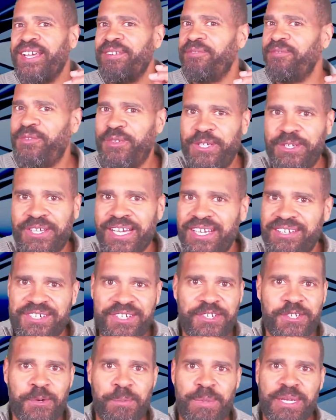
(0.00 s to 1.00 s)
For you guys in
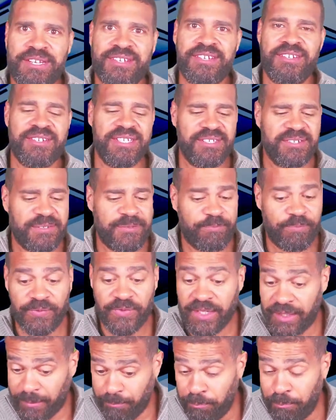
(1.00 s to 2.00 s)
your businesses,
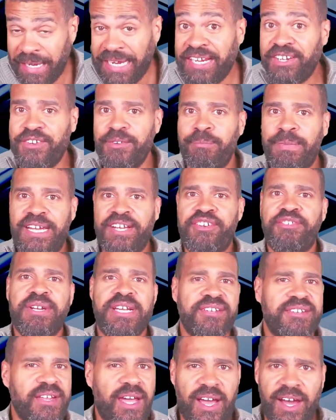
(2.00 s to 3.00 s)

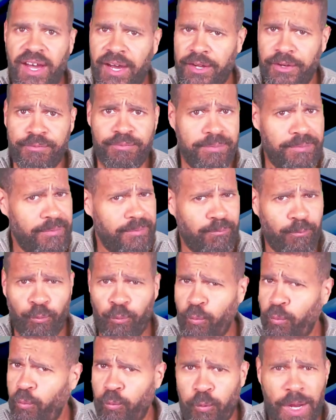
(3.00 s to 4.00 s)
metrics are
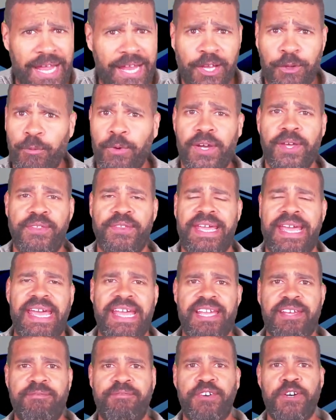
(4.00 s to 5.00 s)
well worth
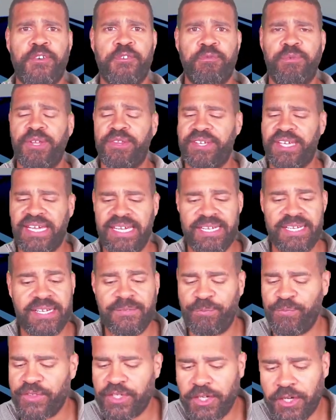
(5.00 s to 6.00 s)
getting involved with, okay?
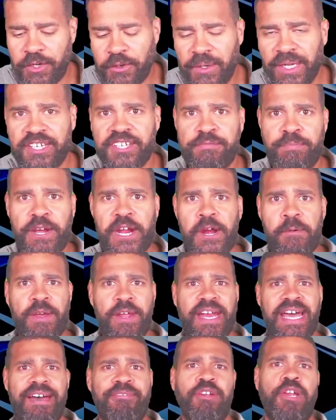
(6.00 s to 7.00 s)
Go
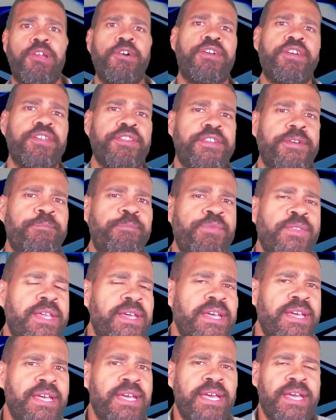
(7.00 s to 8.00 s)
experiment, have a look at them.
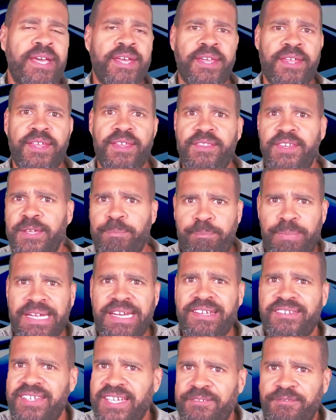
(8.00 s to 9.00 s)
The
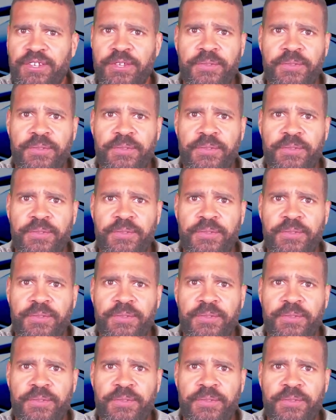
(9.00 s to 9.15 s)
ability, if you